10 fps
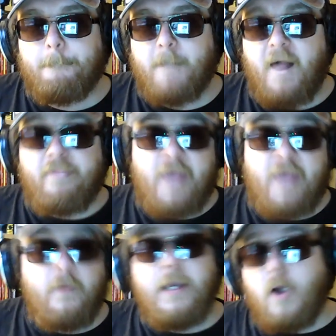And
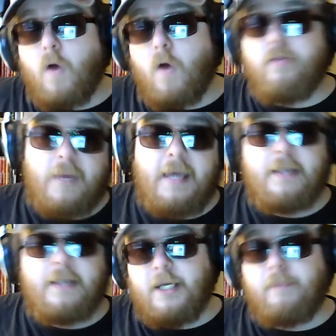then we got the
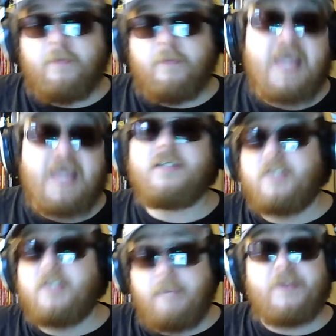
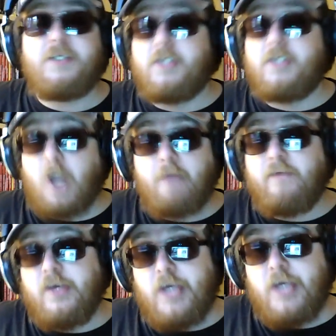biggest, deepest dive
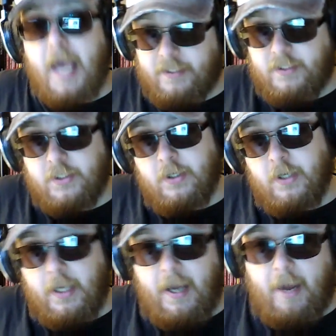yet
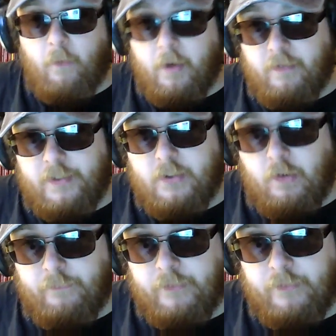at one of these
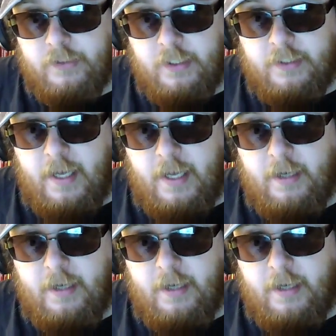conferences, and it